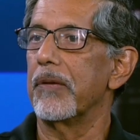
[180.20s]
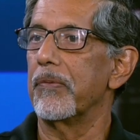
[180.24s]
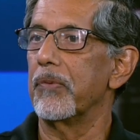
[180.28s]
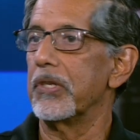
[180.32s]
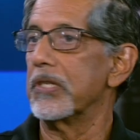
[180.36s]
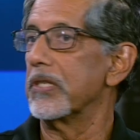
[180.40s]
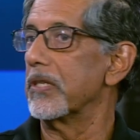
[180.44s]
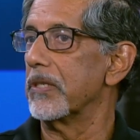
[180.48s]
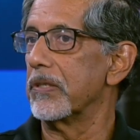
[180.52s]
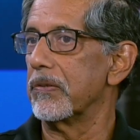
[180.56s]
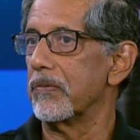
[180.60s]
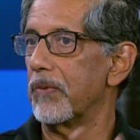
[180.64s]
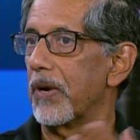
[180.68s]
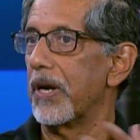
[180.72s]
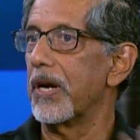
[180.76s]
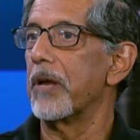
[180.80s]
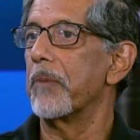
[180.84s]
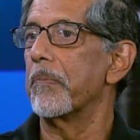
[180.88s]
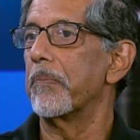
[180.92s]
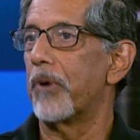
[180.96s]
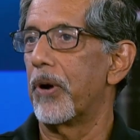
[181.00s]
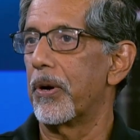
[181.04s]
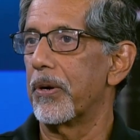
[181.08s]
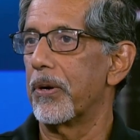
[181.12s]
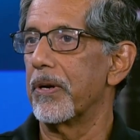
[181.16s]
which is very
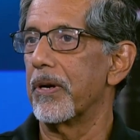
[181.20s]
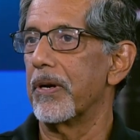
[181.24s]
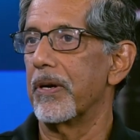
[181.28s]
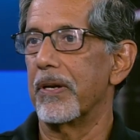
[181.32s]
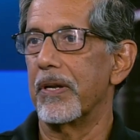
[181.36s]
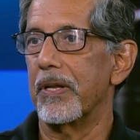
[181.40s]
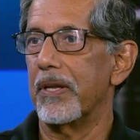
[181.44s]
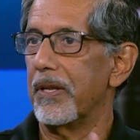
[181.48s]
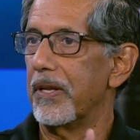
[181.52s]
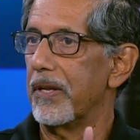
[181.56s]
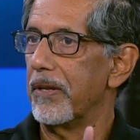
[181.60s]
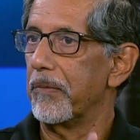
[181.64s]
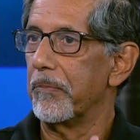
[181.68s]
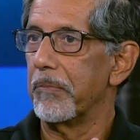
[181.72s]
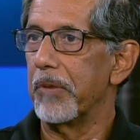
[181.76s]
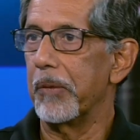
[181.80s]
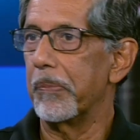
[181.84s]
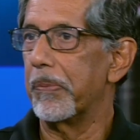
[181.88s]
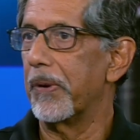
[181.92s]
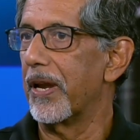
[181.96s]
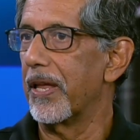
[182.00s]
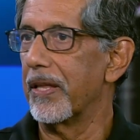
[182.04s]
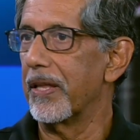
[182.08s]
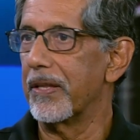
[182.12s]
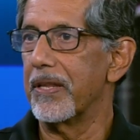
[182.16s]
important.
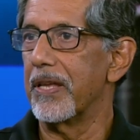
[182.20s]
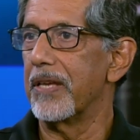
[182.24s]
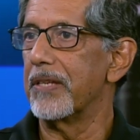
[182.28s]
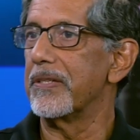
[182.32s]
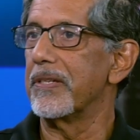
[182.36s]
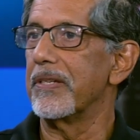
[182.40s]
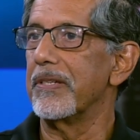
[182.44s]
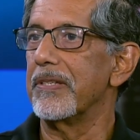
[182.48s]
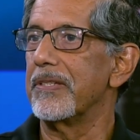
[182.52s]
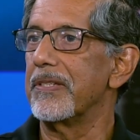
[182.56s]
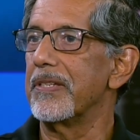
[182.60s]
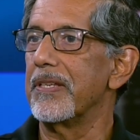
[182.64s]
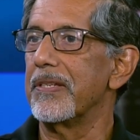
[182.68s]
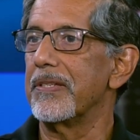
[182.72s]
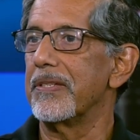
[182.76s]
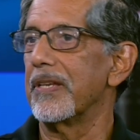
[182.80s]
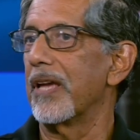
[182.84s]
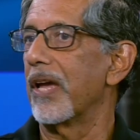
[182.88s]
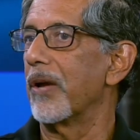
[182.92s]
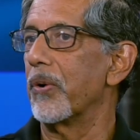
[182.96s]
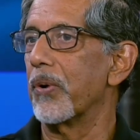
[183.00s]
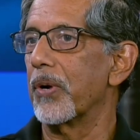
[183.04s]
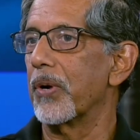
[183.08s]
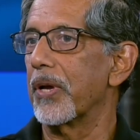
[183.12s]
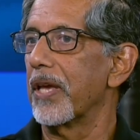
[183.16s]
People like the SEC
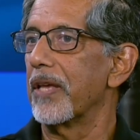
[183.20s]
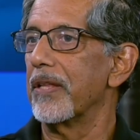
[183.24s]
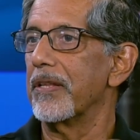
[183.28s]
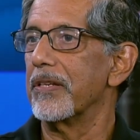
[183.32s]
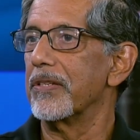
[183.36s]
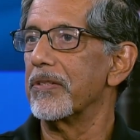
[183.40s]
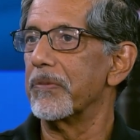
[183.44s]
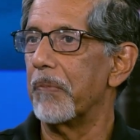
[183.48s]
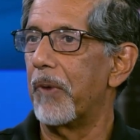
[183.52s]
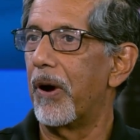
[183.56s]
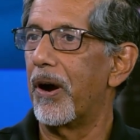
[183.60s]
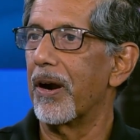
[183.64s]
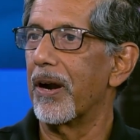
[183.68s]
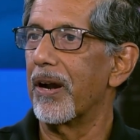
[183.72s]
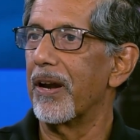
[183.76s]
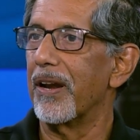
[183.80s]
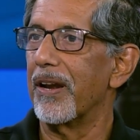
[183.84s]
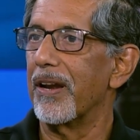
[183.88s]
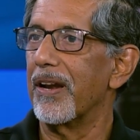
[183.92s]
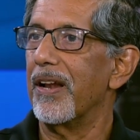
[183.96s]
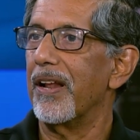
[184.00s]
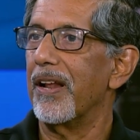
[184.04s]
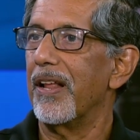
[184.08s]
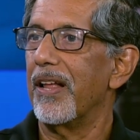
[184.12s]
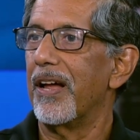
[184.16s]
say, okay, this model,